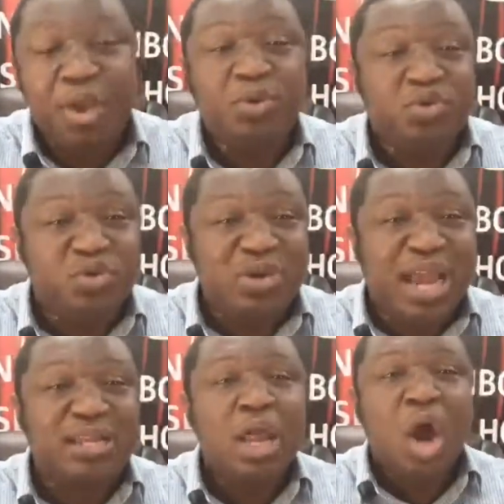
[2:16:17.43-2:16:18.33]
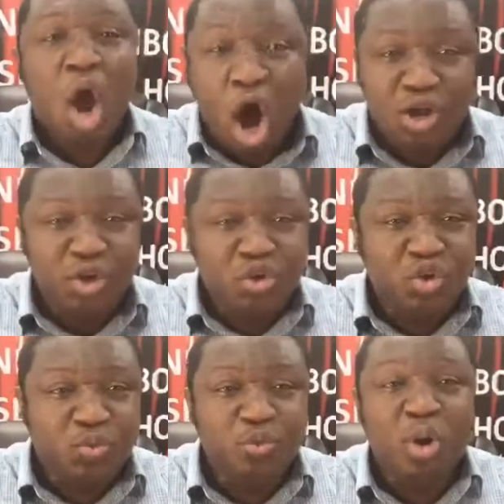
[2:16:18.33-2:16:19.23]
I'll be able to do that on
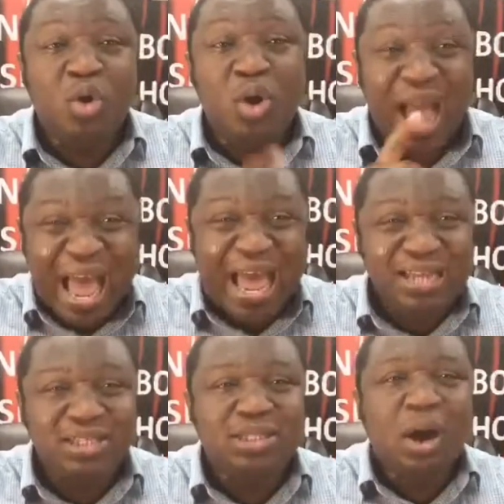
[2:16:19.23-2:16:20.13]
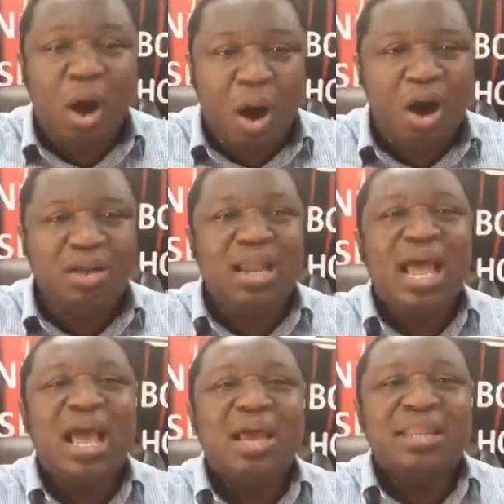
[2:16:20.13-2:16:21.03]
YouTube tomorrow and
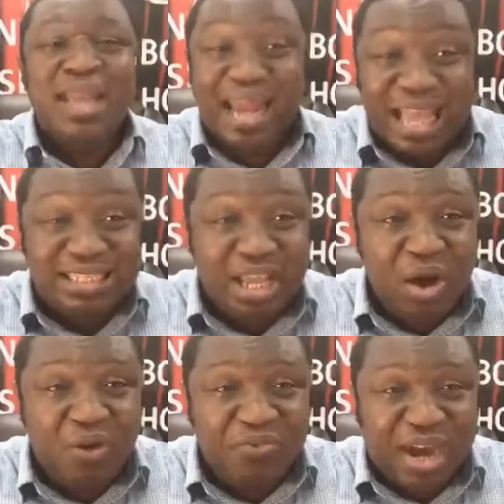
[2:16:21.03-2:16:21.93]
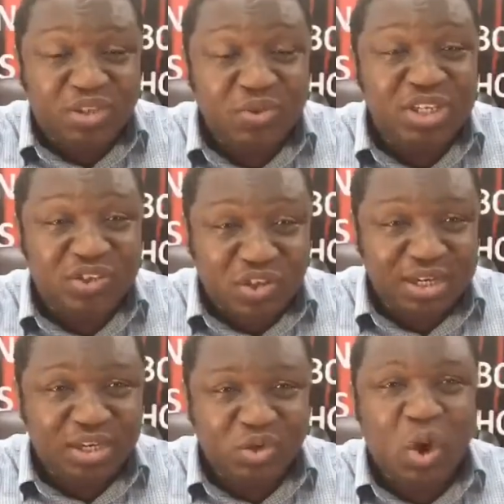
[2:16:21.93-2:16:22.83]
on the last day of fast, which is
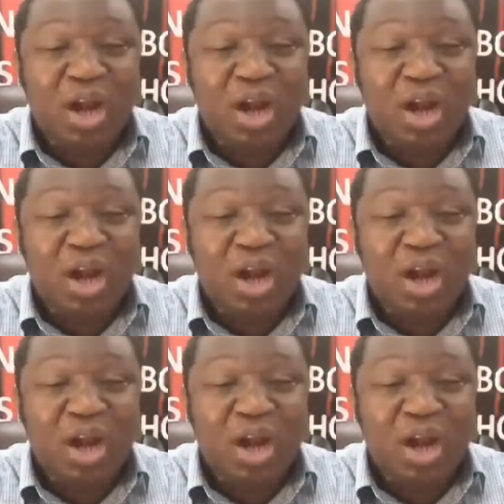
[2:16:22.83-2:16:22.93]
Sunday.